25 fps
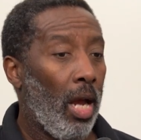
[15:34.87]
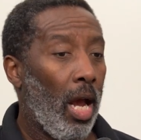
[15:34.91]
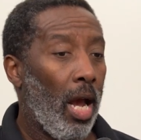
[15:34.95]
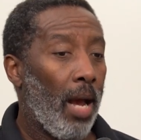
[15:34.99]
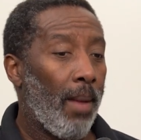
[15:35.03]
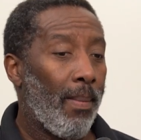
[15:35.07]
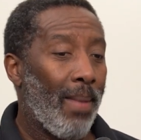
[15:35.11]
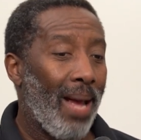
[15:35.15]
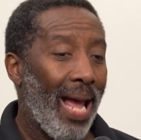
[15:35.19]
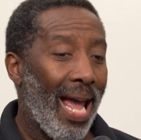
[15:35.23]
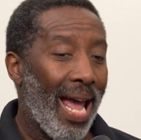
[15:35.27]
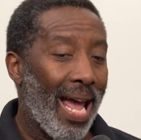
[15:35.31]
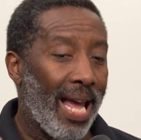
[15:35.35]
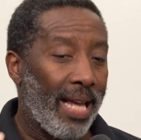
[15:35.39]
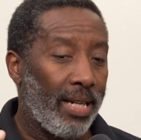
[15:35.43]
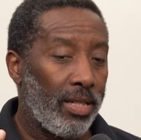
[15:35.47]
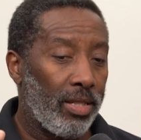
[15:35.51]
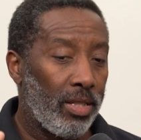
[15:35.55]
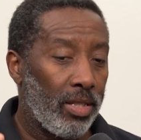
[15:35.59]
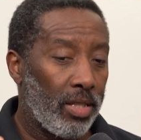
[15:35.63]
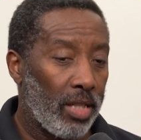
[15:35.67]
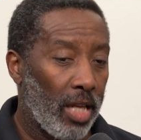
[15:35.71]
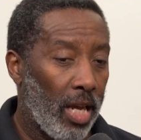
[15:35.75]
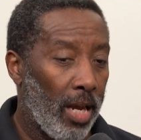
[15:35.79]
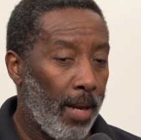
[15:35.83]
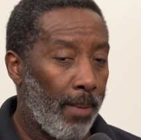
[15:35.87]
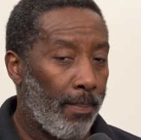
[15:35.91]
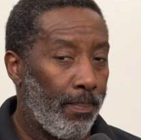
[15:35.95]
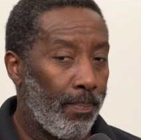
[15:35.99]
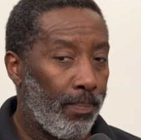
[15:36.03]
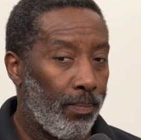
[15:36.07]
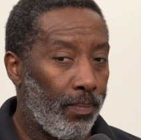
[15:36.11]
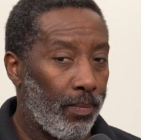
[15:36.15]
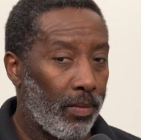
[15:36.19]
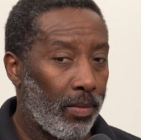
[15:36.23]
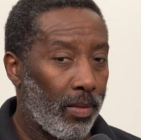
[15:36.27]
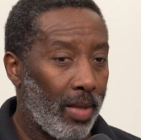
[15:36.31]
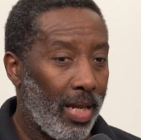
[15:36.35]

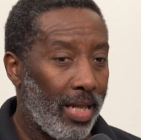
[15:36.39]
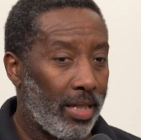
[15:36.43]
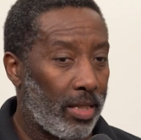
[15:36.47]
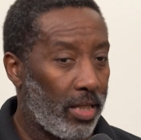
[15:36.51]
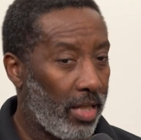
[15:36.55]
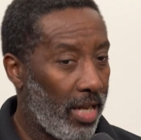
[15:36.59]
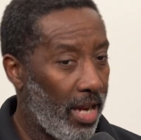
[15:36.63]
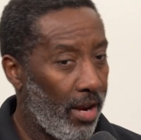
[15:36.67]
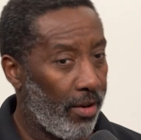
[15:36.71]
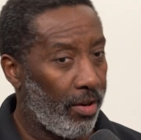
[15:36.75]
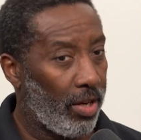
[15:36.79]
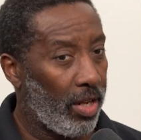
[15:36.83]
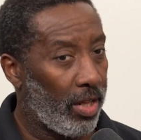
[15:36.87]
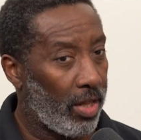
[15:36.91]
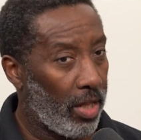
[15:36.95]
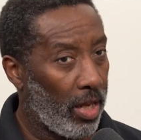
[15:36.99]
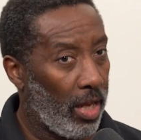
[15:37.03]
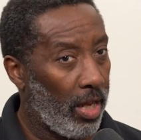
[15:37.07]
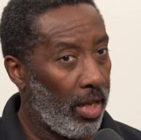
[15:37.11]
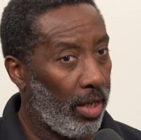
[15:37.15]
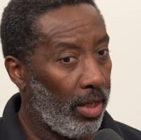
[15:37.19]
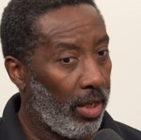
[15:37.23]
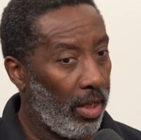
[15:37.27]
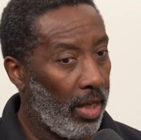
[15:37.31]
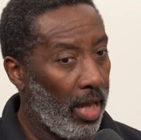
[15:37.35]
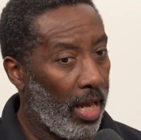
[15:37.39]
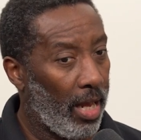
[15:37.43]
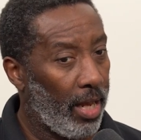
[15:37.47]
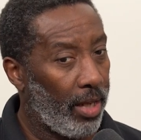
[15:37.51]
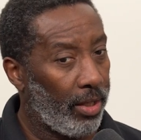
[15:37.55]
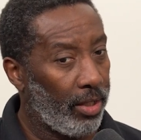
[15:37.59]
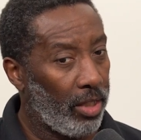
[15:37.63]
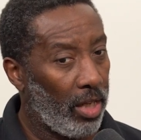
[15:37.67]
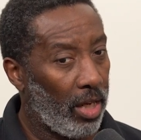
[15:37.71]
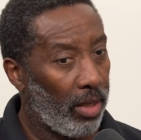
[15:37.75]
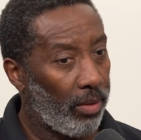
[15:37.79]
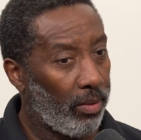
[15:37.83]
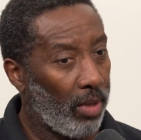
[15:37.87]
It's an area that
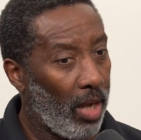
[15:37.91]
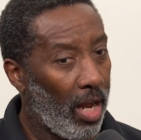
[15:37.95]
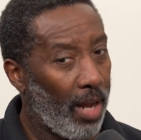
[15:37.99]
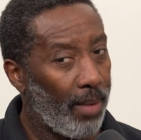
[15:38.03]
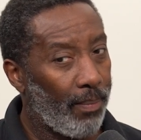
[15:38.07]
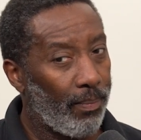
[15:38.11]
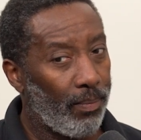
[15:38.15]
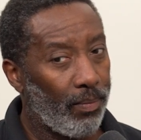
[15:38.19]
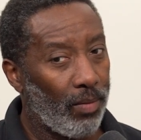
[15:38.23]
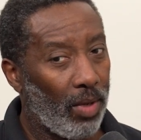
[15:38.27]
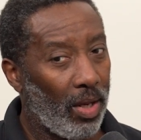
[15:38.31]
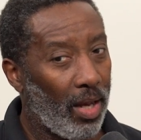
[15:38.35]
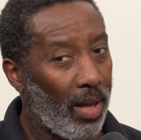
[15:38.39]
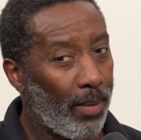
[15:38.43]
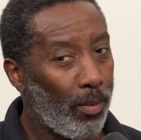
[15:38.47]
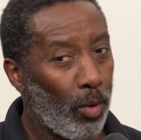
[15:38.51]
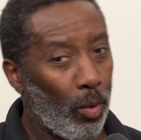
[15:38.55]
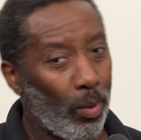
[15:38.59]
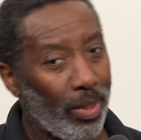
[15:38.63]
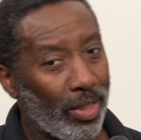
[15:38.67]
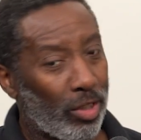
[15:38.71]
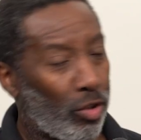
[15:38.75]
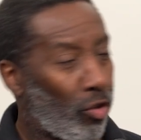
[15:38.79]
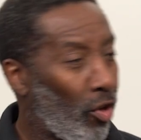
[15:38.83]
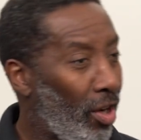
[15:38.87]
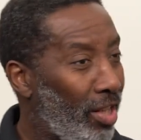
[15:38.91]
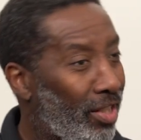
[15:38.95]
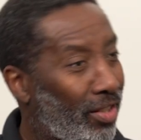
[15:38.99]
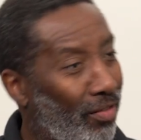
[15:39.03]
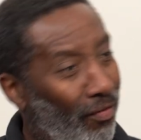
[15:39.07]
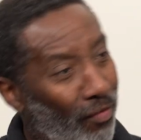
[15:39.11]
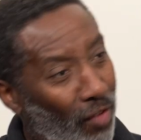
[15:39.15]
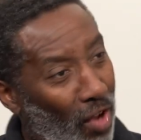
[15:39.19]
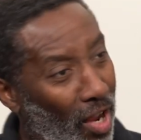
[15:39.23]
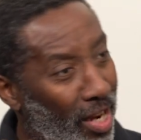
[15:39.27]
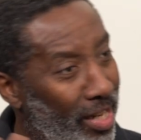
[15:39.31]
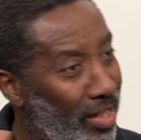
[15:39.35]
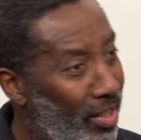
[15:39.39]
I'm always trying to
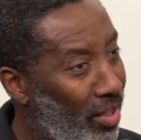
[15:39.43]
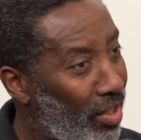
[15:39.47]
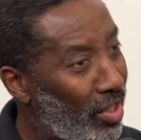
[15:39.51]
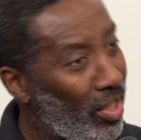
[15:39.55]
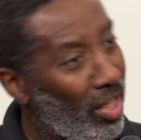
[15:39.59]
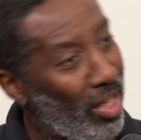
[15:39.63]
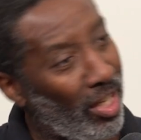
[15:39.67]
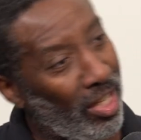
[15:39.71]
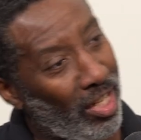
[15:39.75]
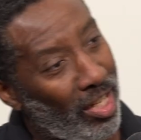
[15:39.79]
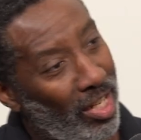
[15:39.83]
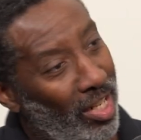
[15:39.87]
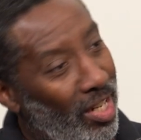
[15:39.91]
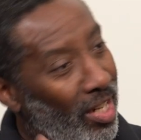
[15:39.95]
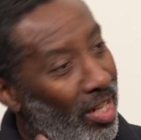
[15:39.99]
find the